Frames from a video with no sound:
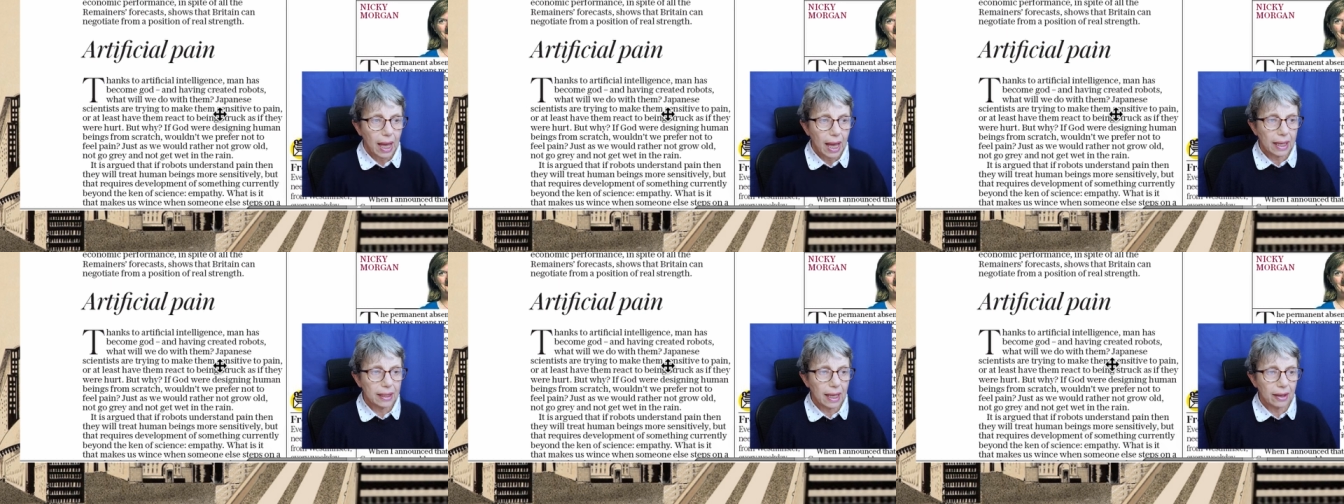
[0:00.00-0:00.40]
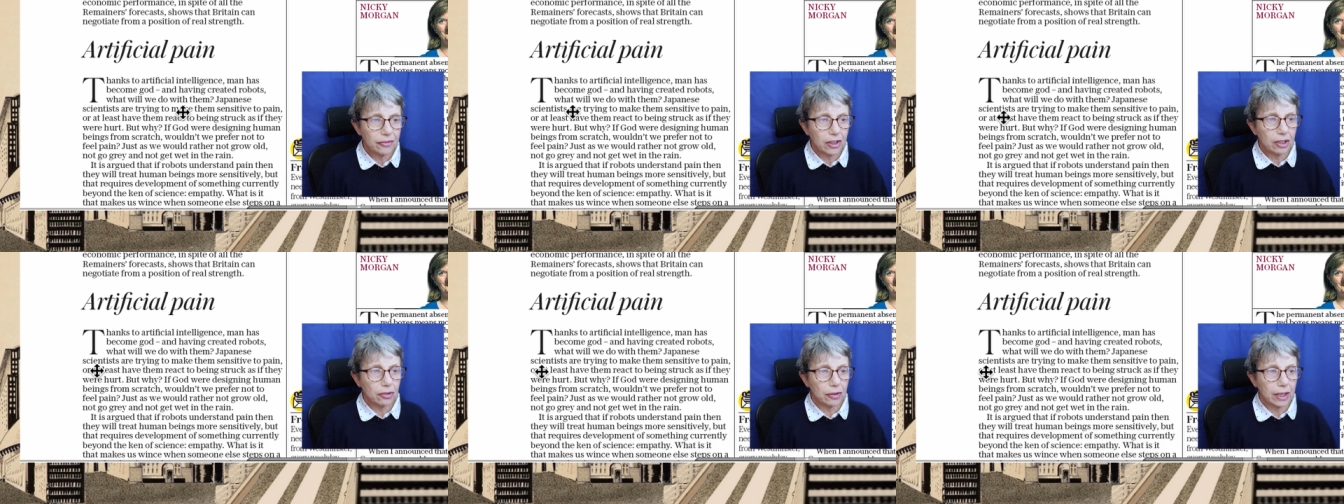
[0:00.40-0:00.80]
And
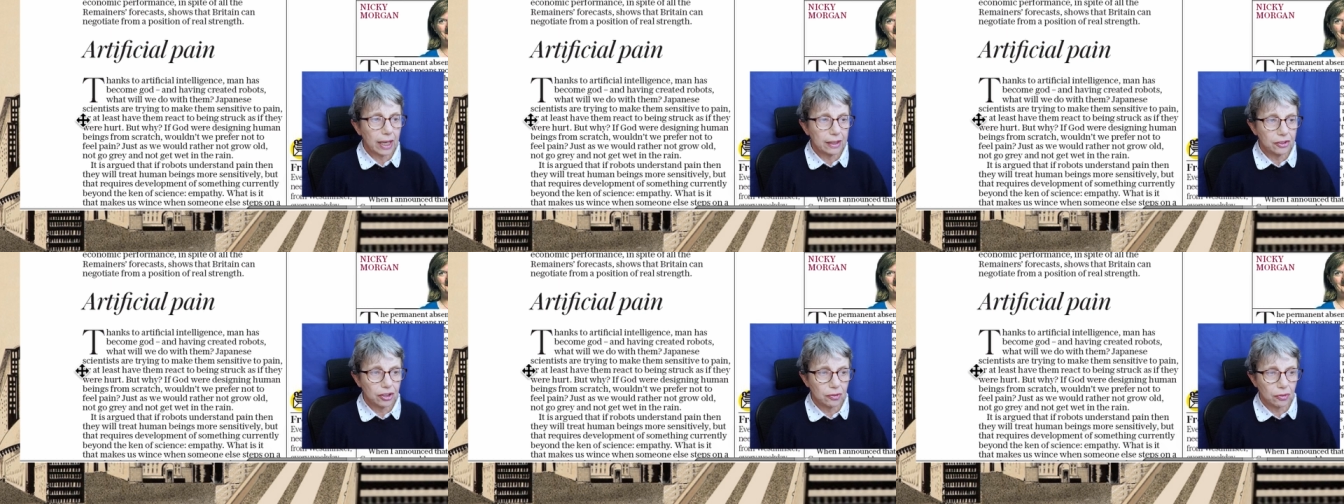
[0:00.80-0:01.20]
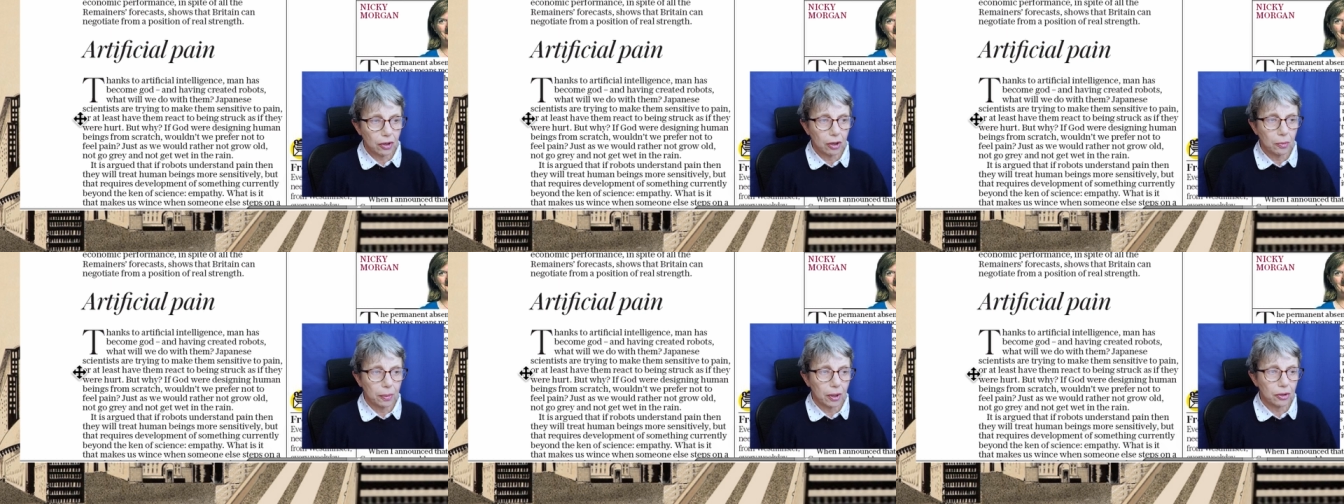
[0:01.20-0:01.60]
having created
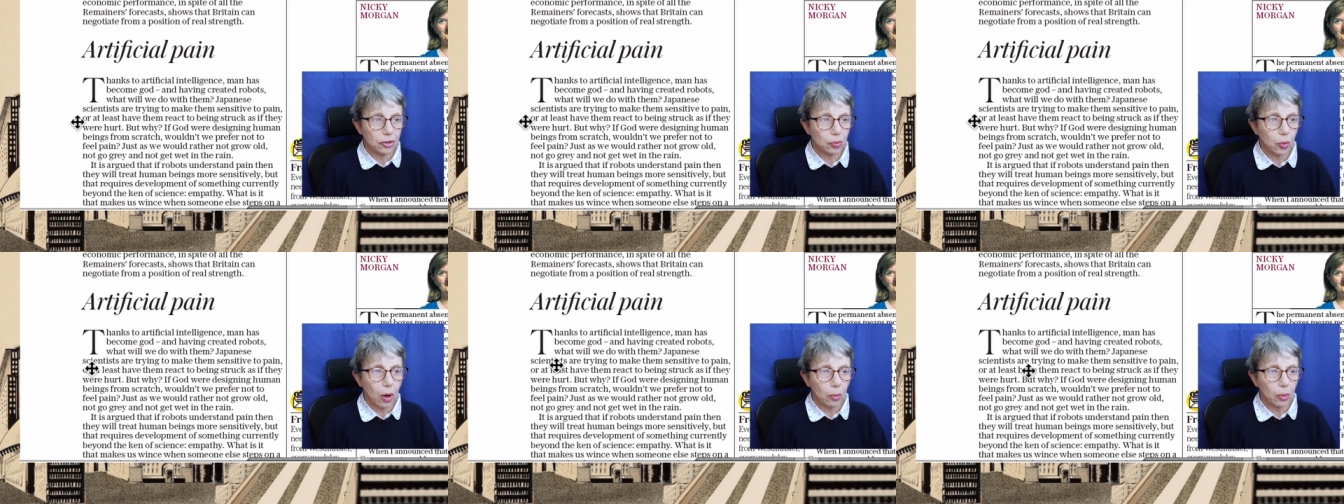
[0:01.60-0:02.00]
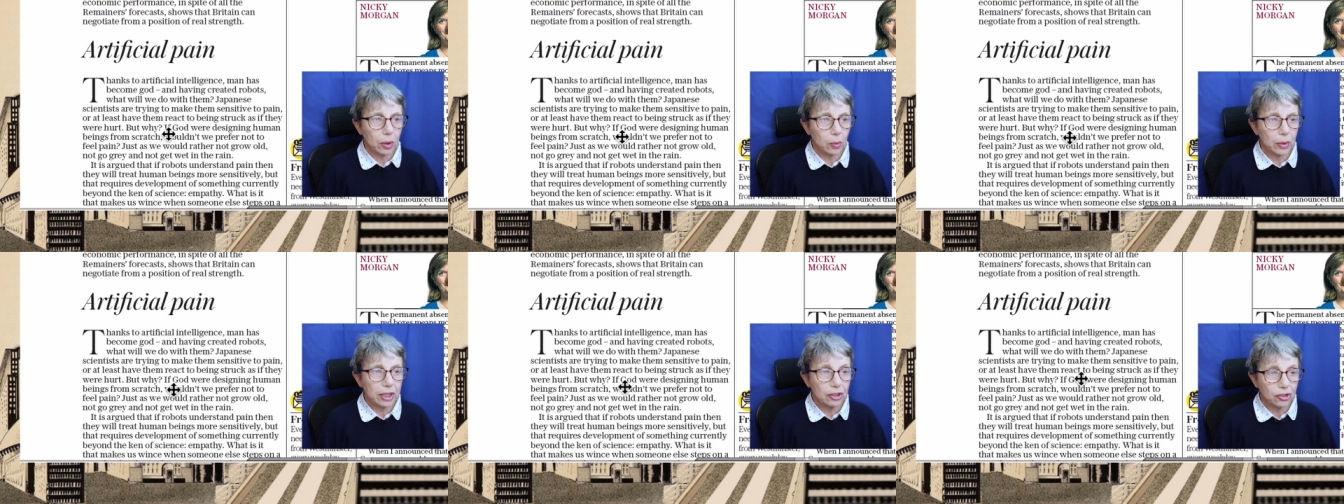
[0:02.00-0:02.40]
robots, what
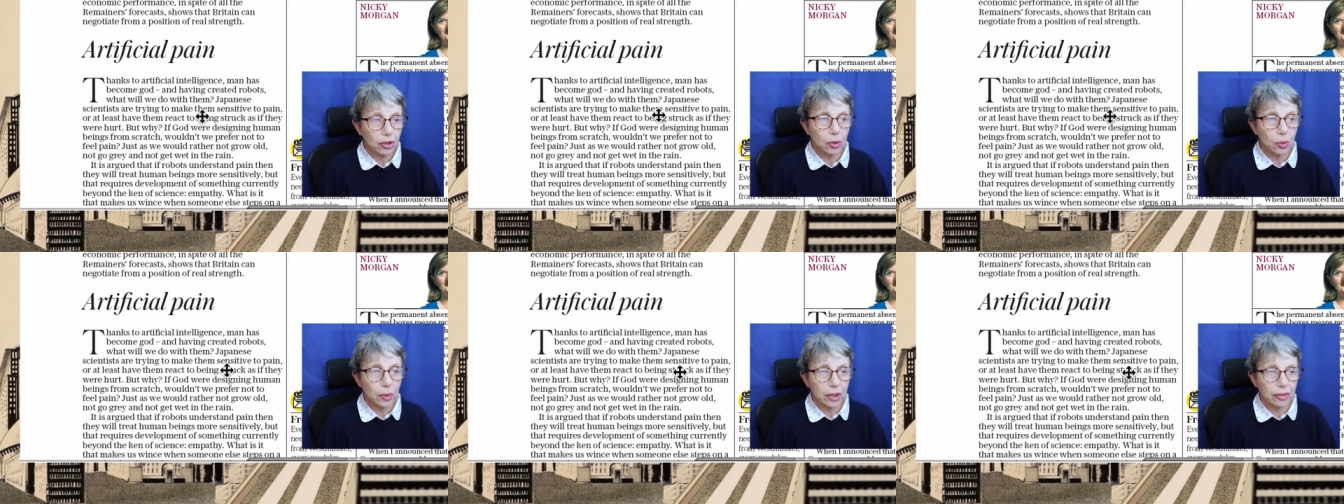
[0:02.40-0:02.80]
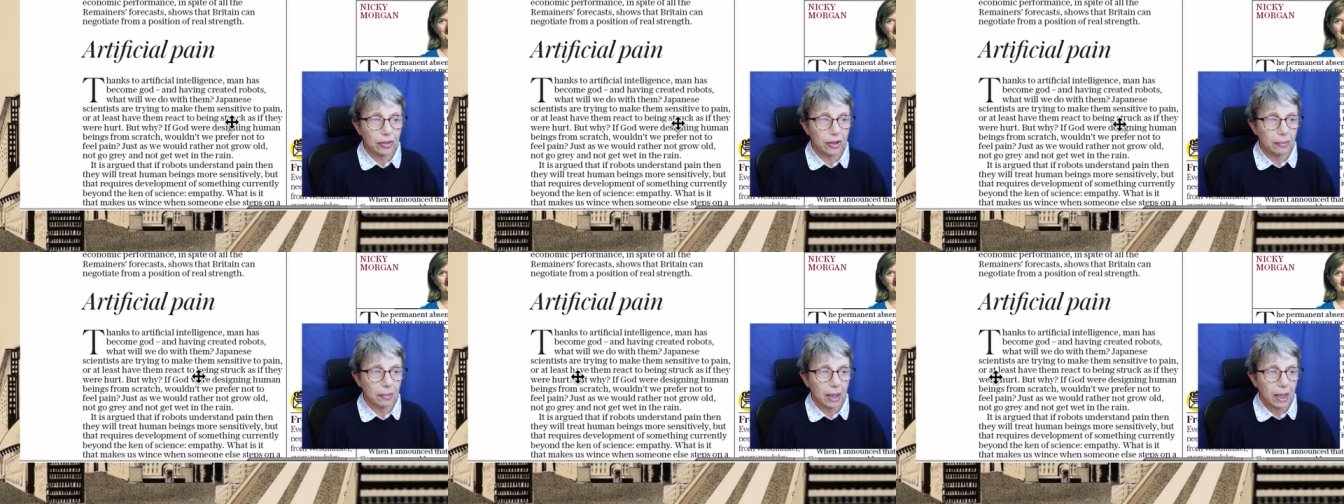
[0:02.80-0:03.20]
will we do with
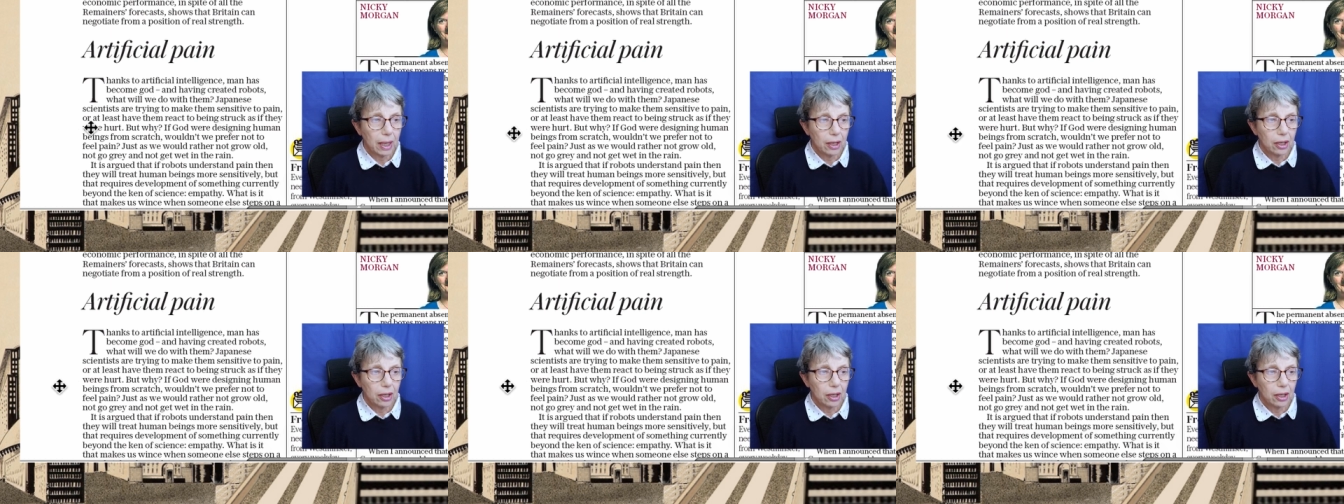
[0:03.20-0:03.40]
them?